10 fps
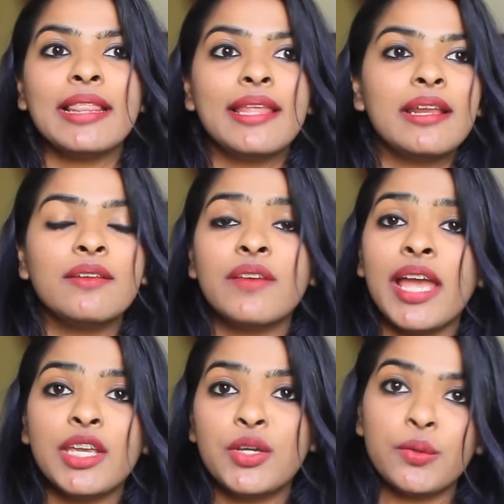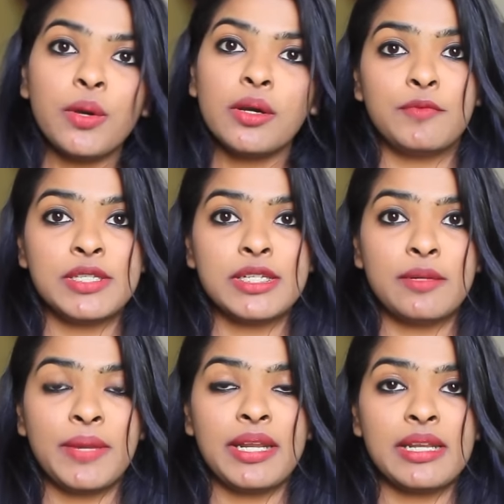And then I grew up,
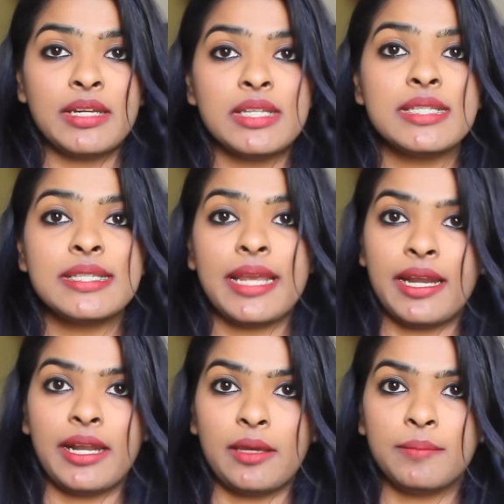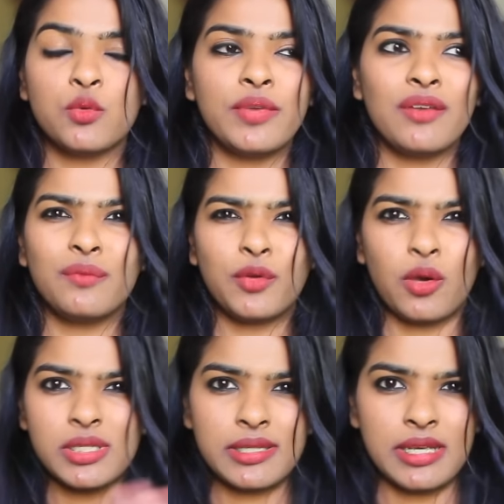visited my dentist second time. So we have
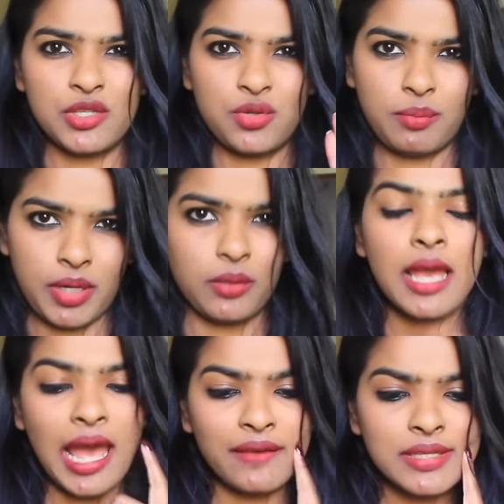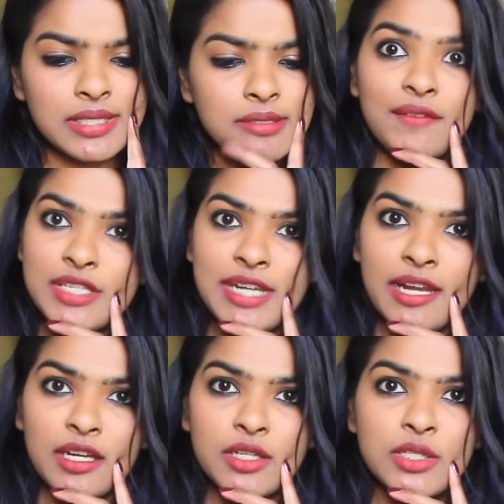crossed the history part. I was in 11th
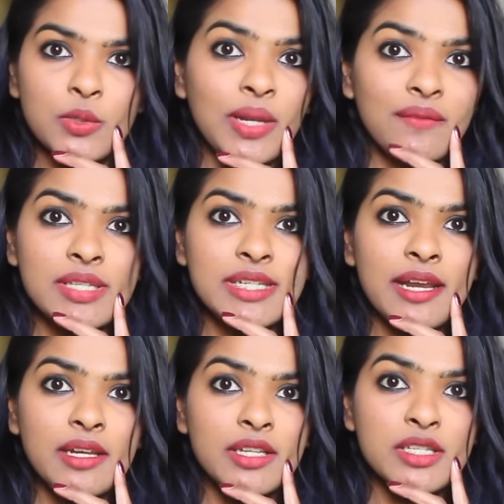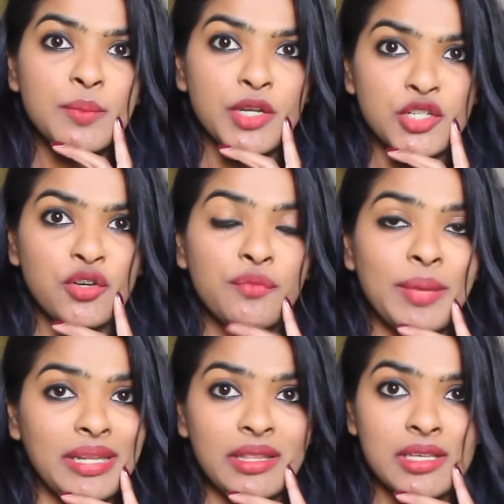standard. So 11th standard, there's a pressure of
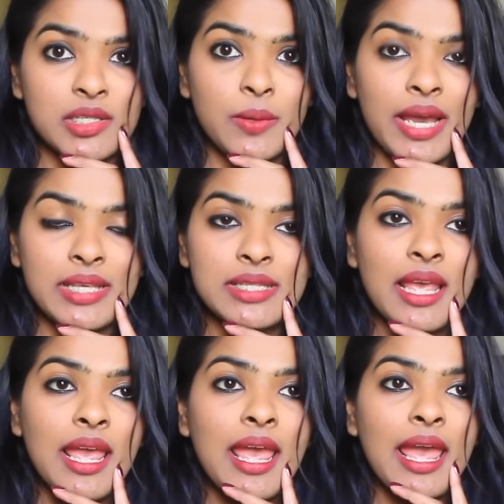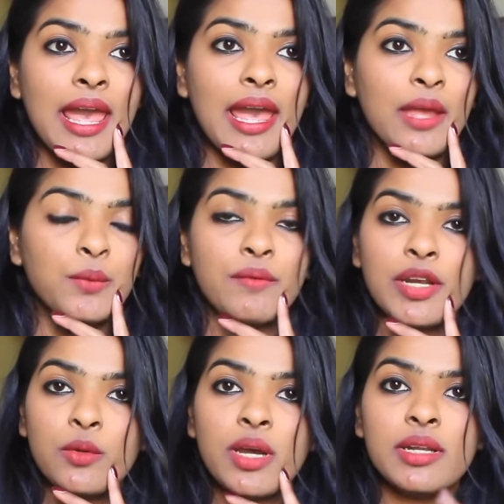many things, you guys. And we
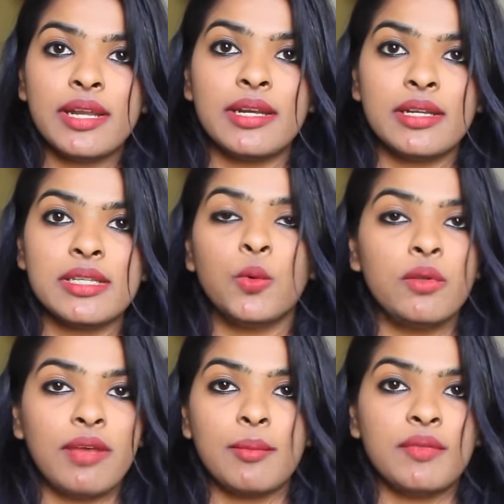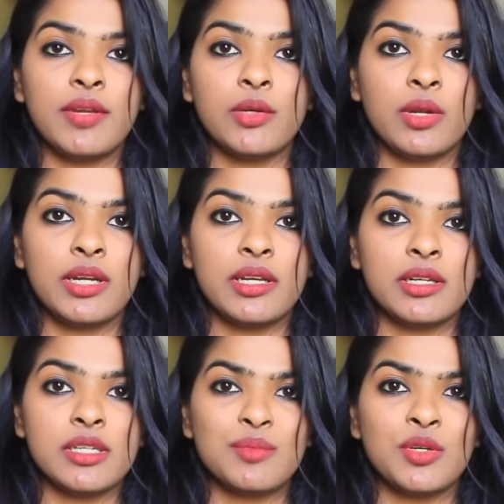went to our dentist, whole family went to our
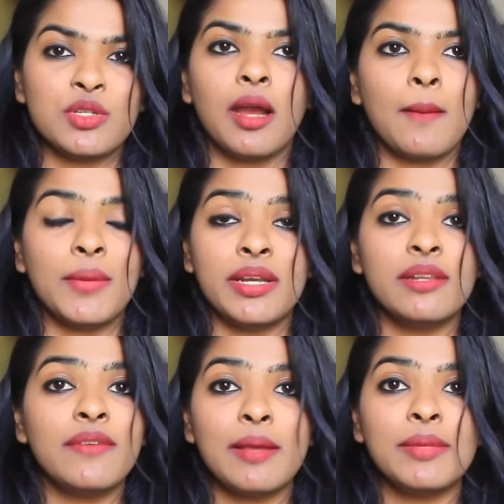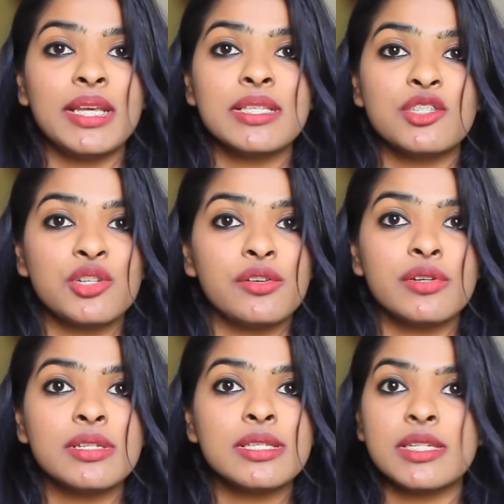dentist, because Mandal family's
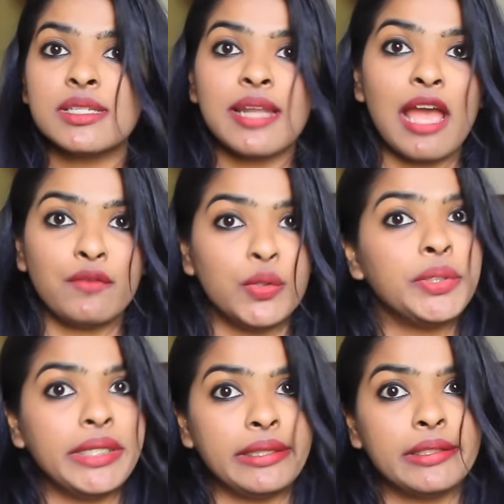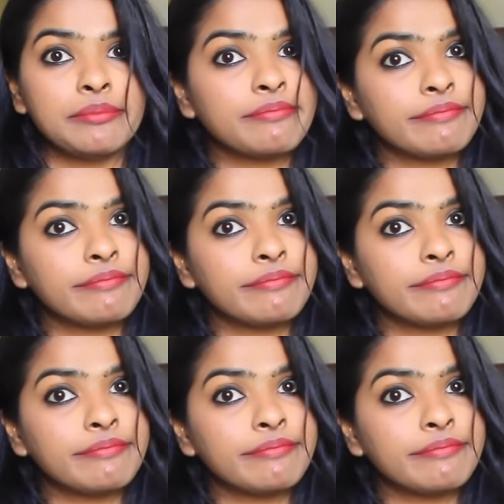children doesn't have good teeth.